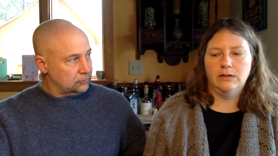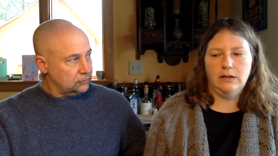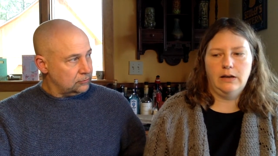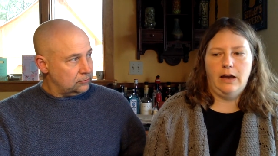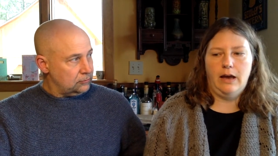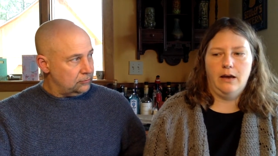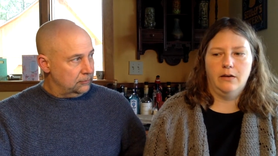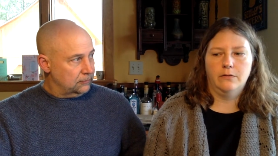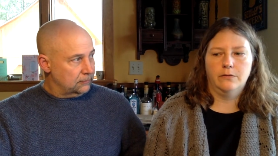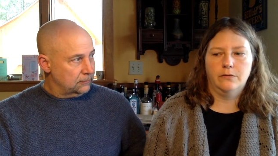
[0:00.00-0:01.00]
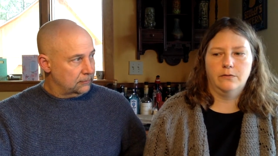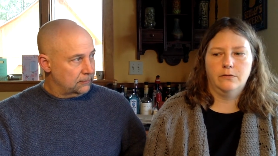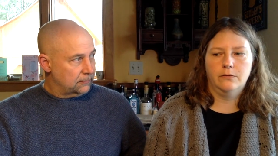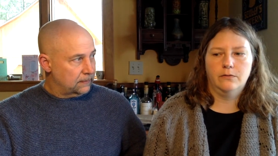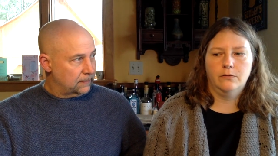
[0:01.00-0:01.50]
Speaker 1: did have
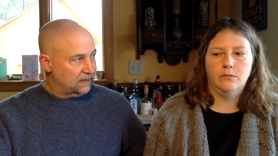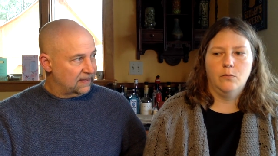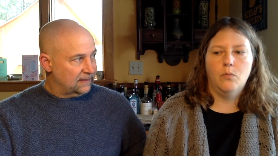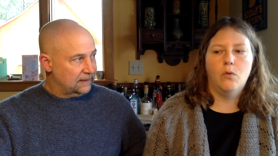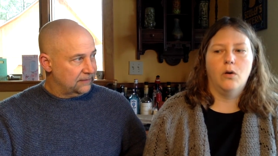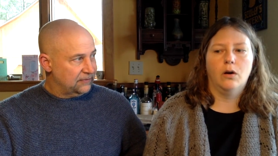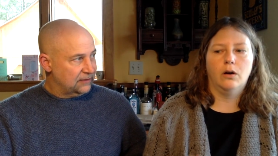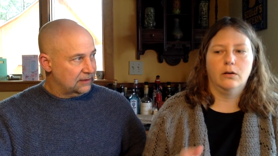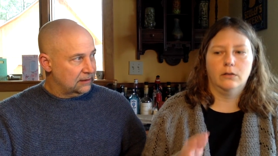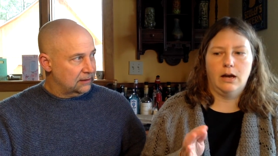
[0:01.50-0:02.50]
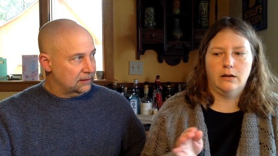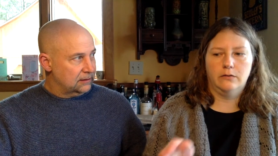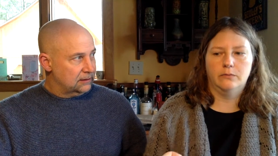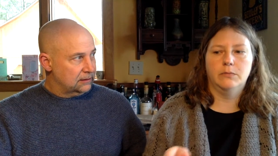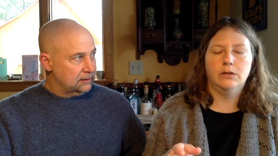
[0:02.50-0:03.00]
more
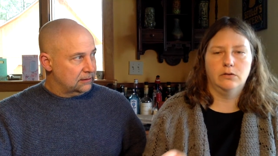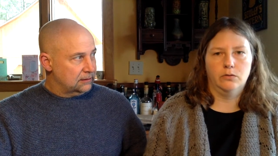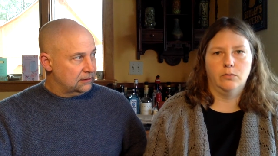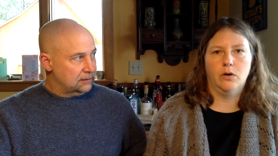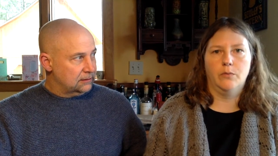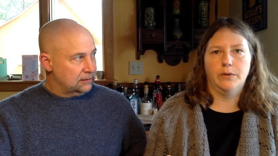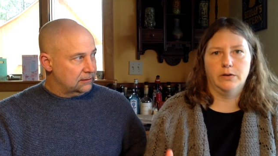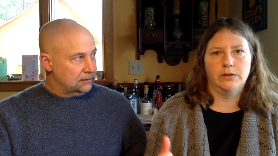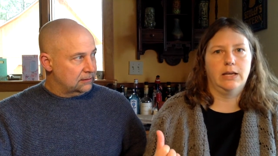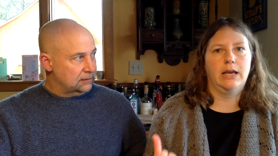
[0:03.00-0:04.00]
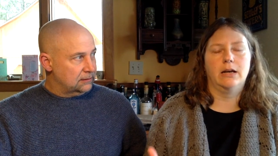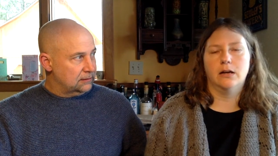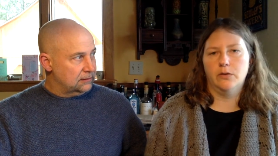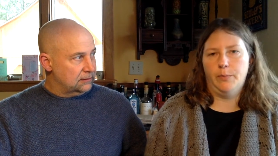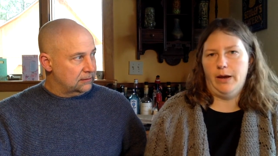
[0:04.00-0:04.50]
kind of middle of the road beers. Like he had
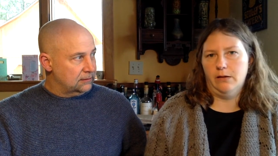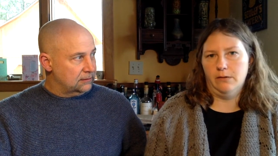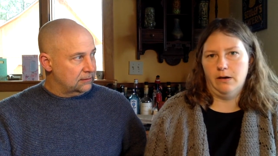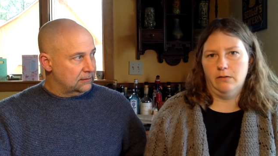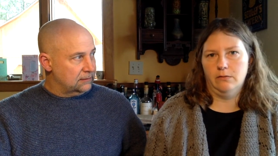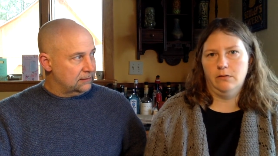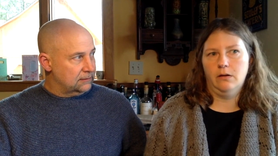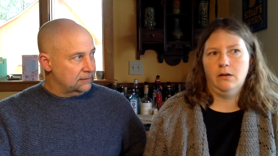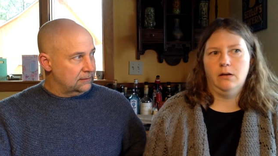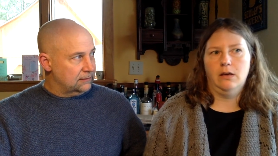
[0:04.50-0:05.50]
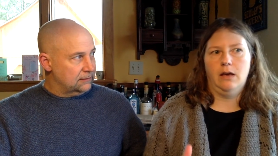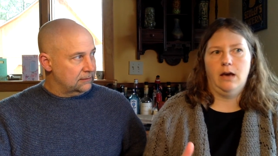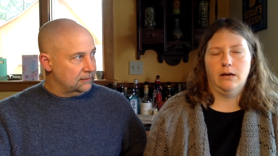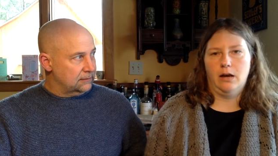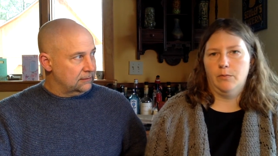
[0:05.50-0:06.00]
another pale ale. He
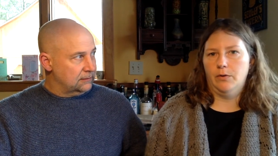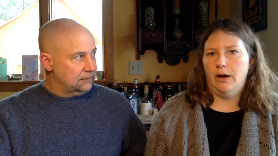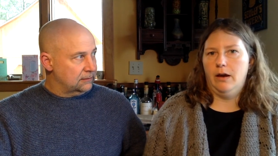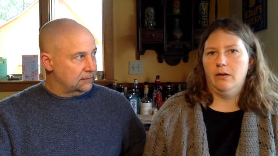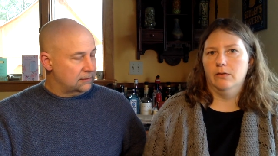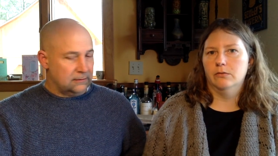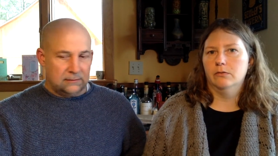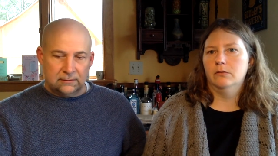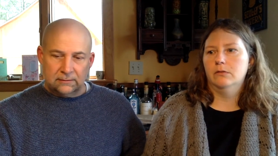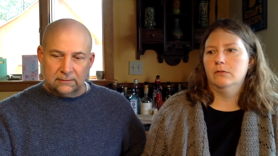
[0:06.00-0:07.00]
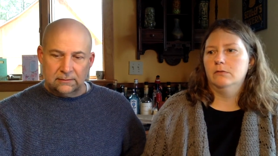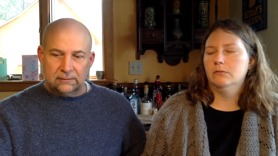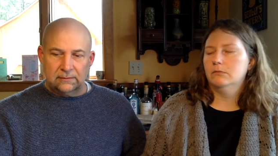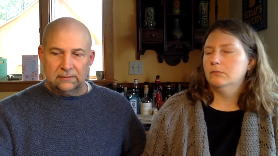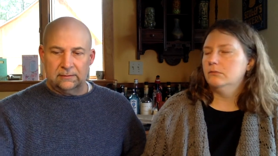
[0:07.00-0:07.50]
had an amber ale.
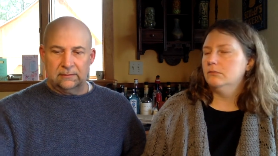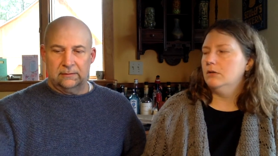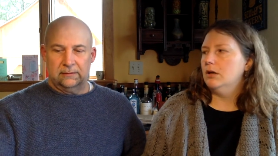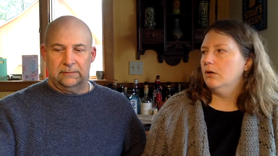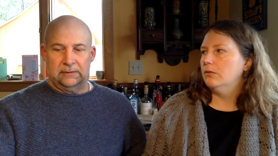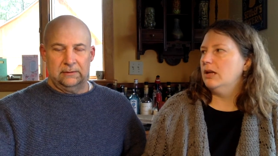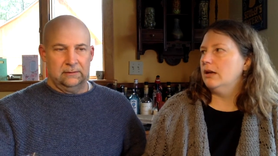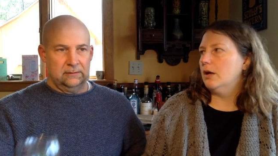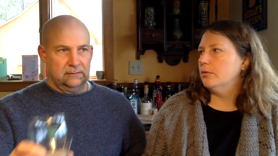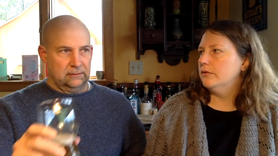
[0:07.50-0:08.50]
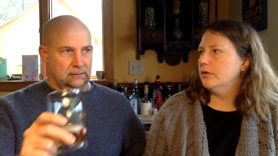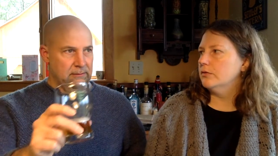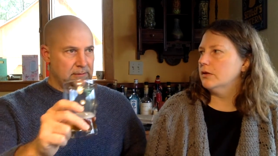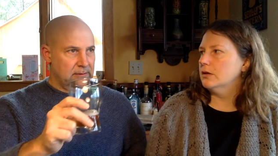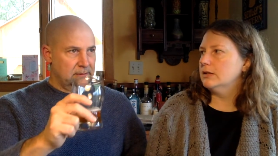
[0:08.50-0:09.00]
You know, he had a couple of
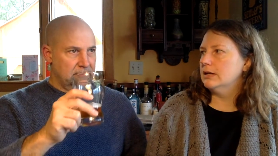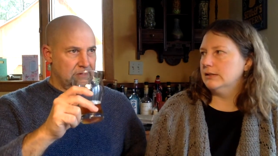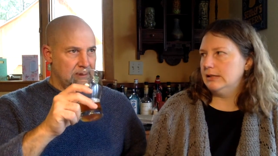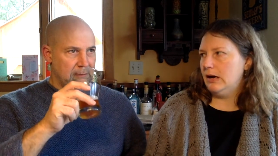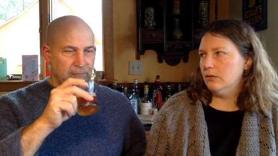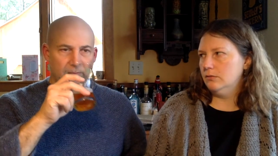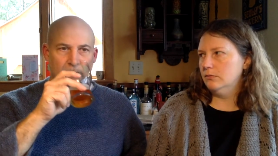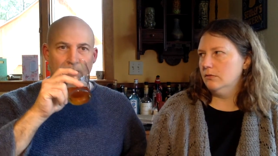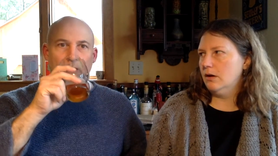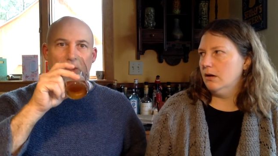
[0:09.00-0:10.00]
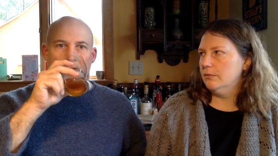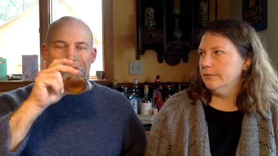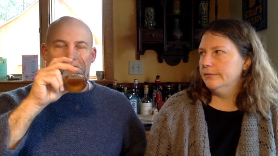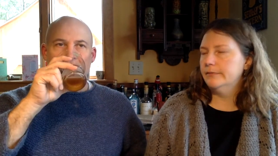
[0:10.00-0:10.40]
other things. He had a stout. Um,